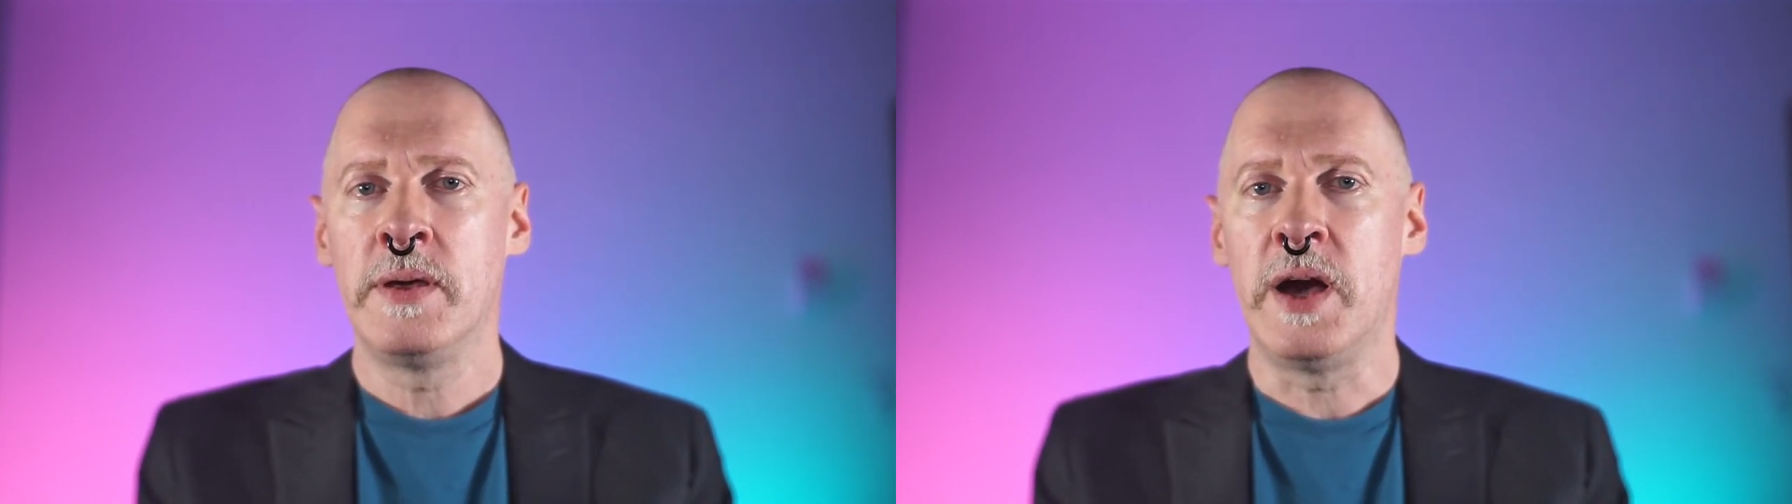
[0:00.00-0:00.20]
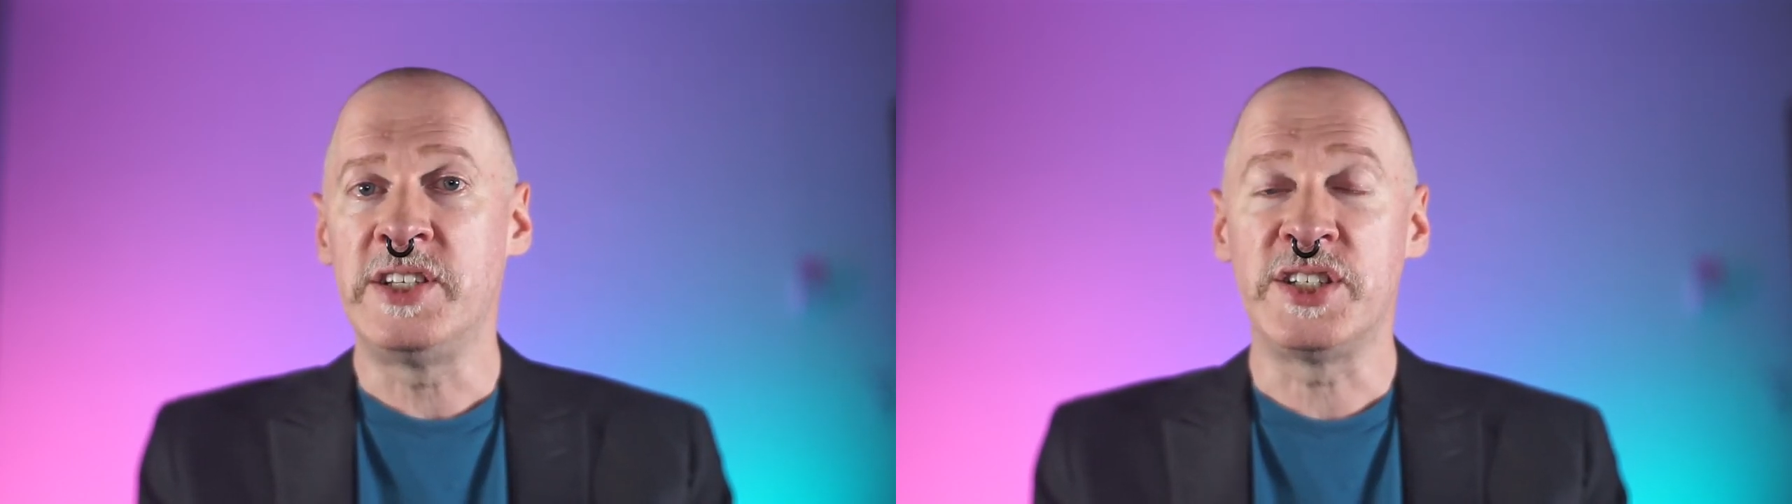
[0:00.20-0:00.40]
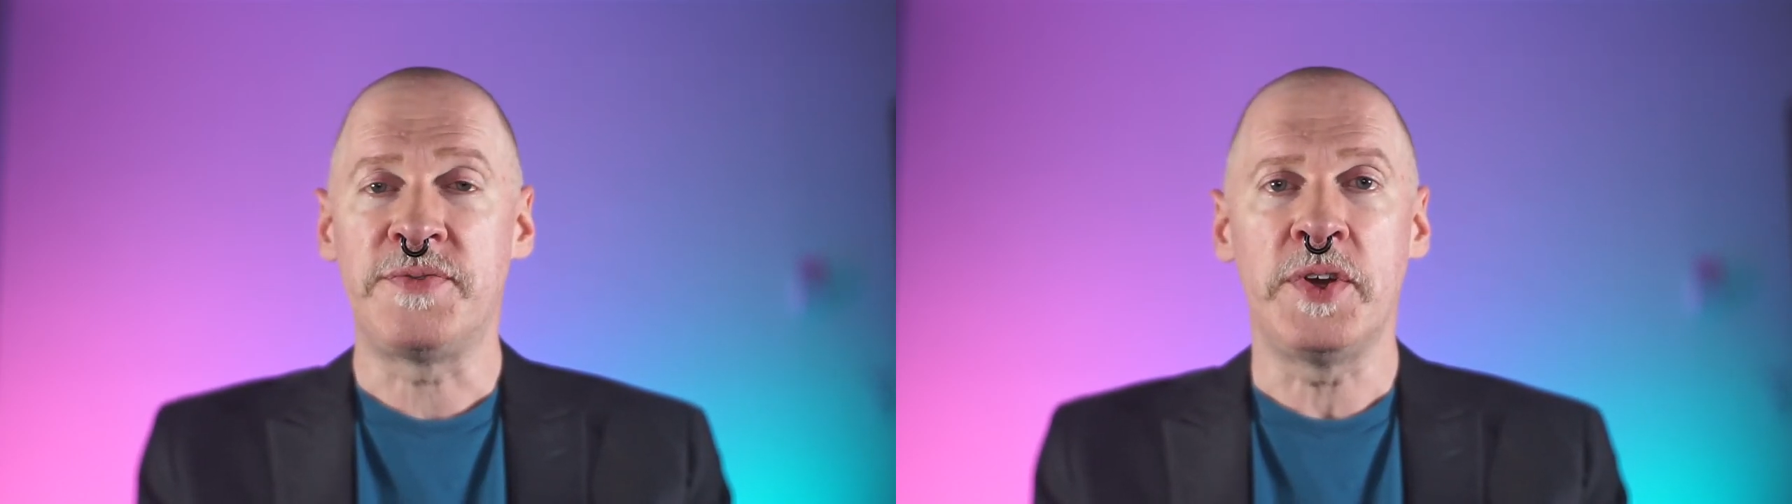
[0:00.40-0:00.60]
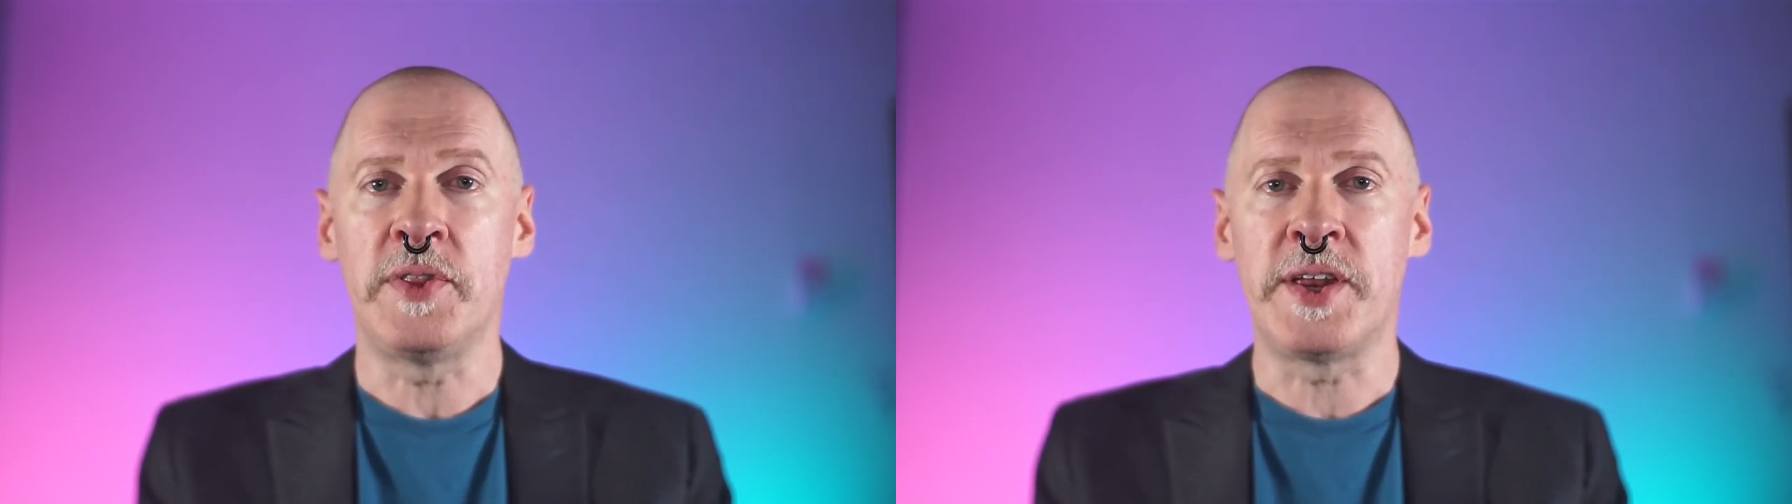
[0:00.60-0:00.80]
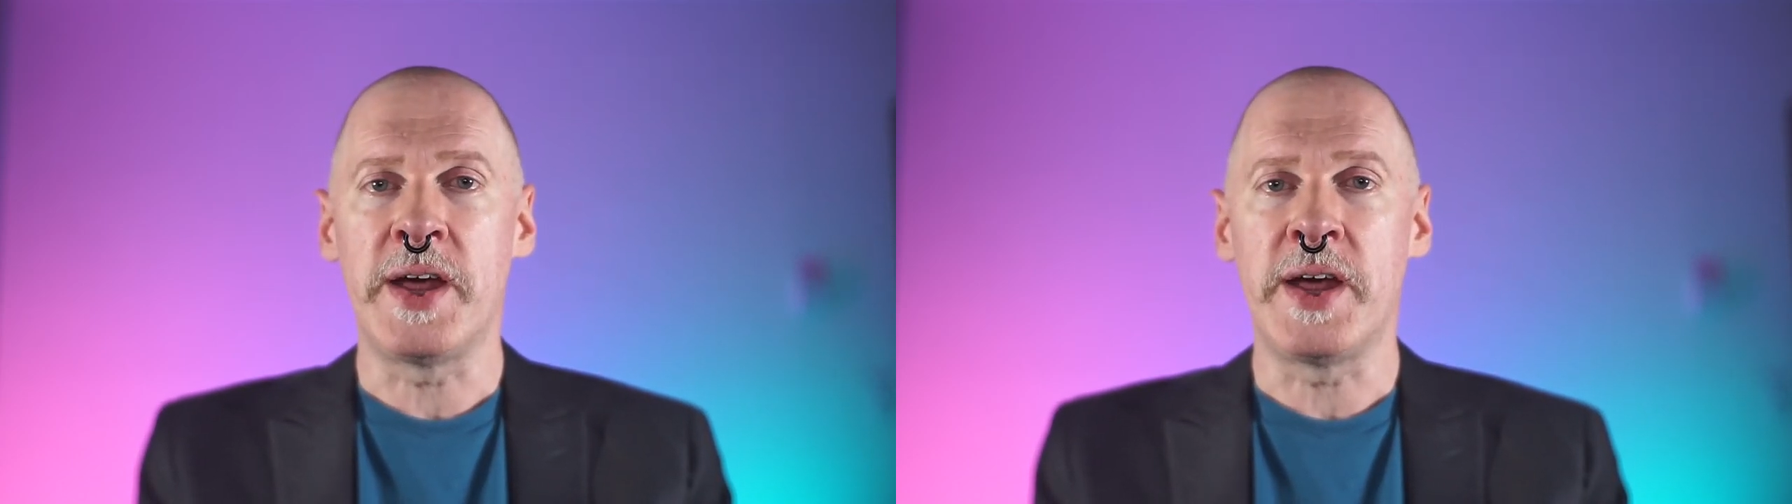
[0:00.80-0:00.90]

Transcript: I just feel that